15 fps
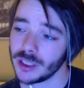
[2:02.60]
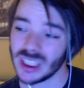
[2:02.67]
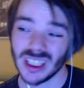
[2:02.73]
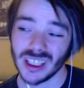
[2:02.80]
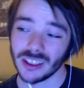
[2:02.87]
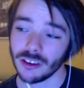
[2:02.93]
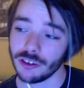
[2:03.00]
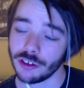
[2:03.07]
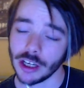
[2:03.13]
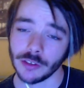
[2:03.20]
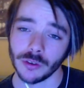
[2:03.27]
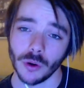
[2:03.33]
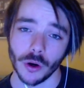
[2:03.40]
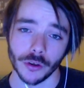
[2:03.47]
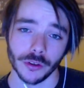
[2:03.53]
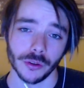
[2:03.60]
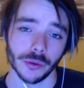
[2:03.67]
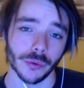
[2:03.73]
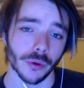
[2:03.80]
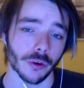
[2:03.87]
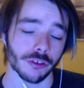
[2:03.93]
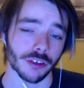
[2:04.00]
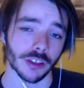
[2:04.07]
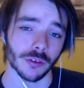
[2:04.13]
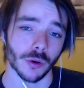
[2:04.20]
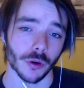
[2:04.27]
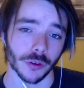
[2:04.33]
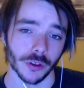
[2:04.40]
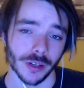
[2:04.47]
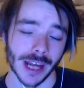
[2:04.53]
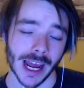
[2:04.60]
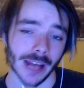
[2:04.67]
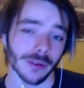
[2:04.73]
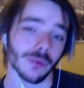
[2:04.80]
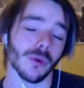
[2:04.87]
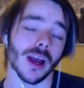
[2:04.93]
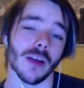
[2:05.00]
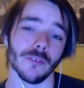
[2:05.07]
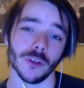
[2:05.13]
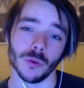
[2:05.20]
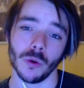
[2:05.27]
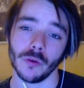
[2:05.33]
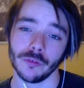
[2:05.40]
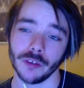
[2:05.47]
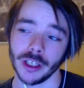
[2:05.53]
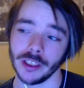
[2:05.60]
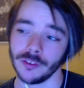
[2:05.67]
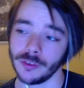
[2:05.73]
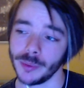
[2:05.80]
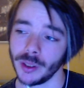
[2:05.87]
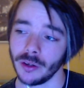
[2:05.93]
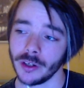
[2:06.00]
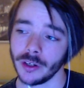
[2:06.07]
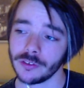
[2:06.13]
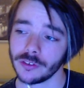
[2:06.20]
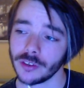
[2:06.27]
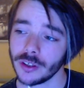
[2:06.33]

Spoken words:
can shit talk you or shit talk your nan or whatever you want, really, to be honest.